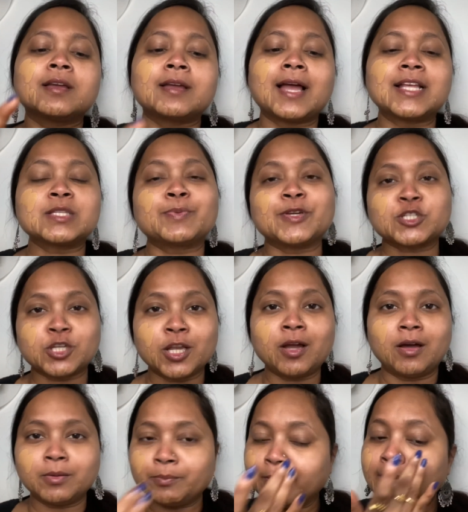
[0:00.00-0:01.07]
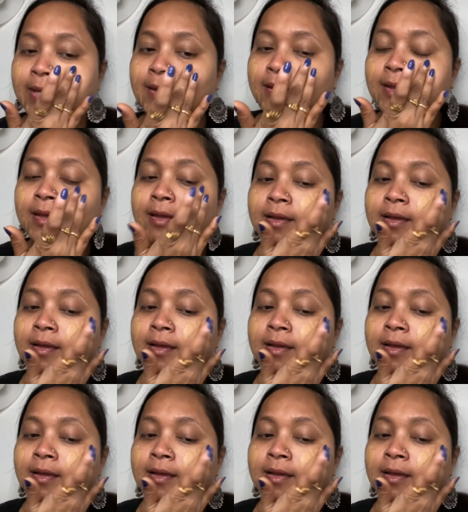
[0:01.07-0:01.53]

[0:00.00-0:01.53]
especially on me.